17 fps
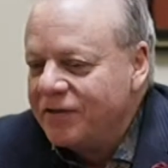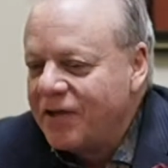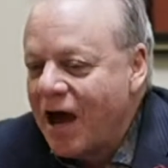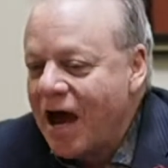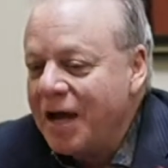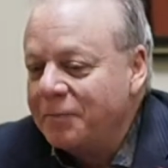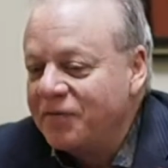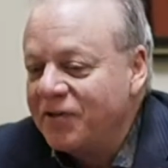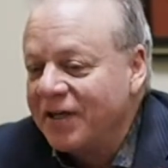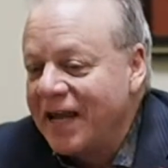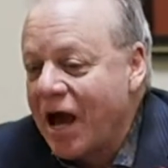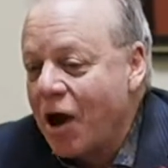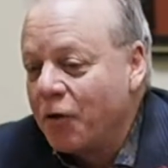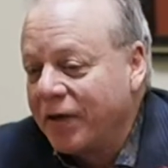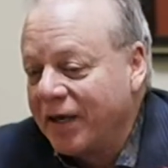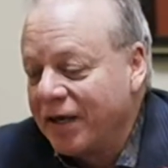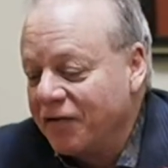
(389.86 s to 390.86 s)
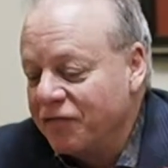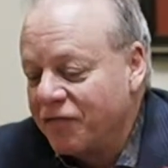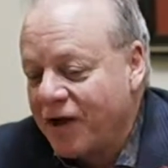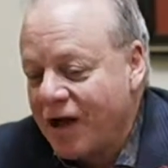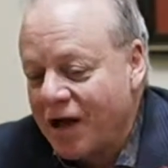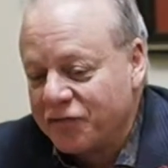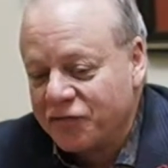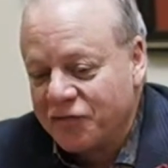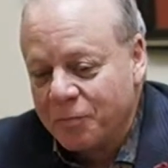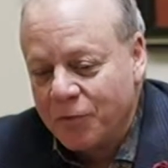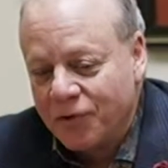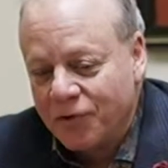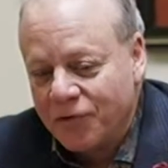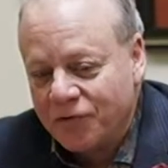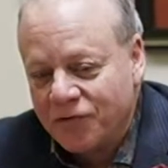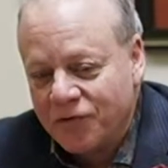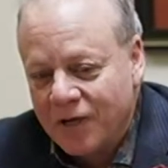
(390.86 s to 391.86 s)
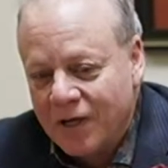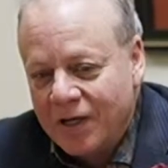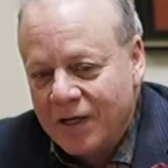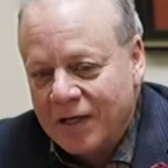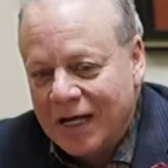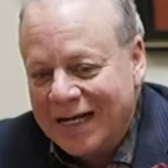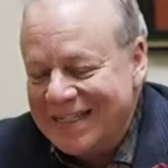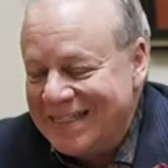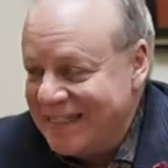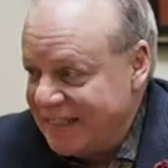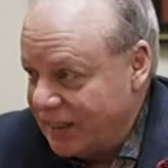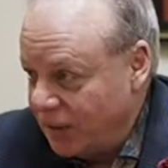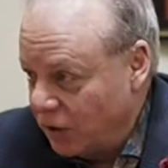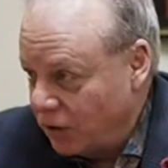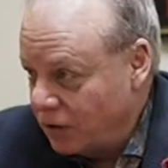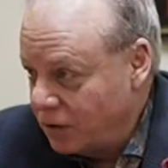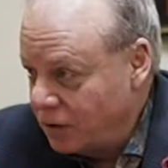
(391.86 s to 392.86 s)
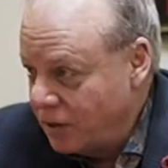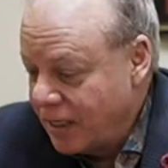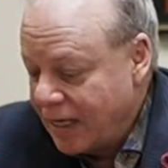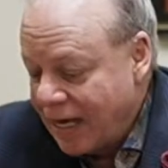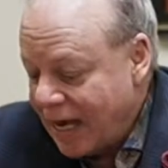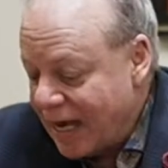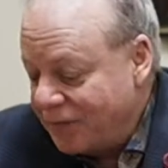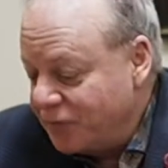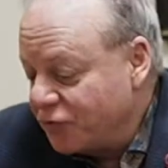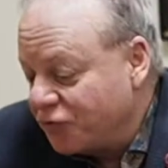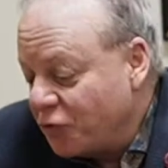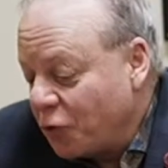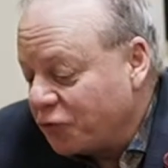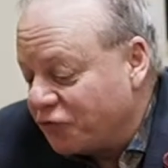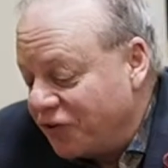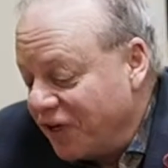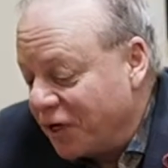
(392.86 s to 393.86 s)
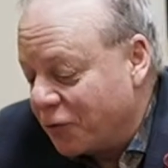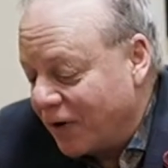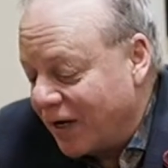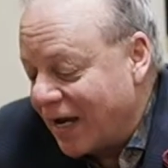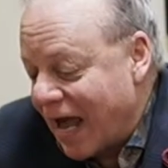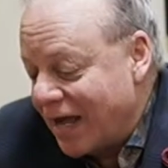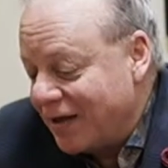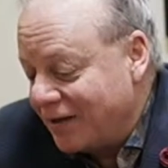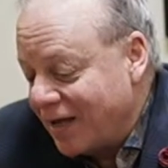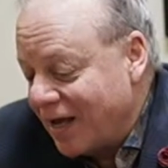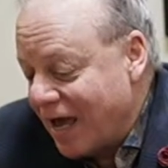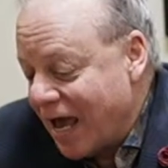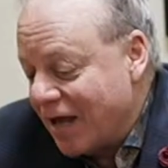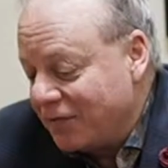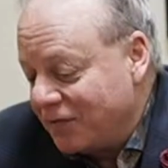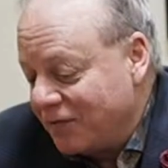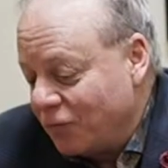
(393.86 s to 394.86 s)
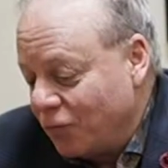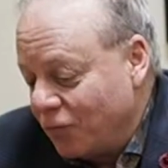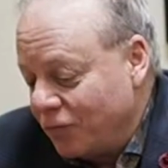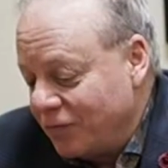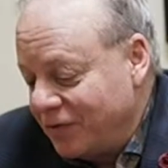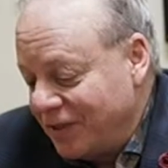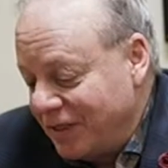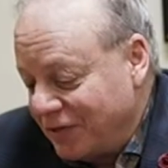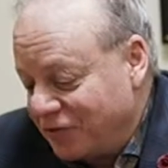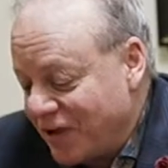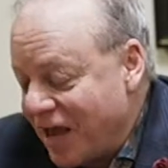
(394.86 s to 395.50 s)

Time to now give customers a deal. And there's no secret. At, at the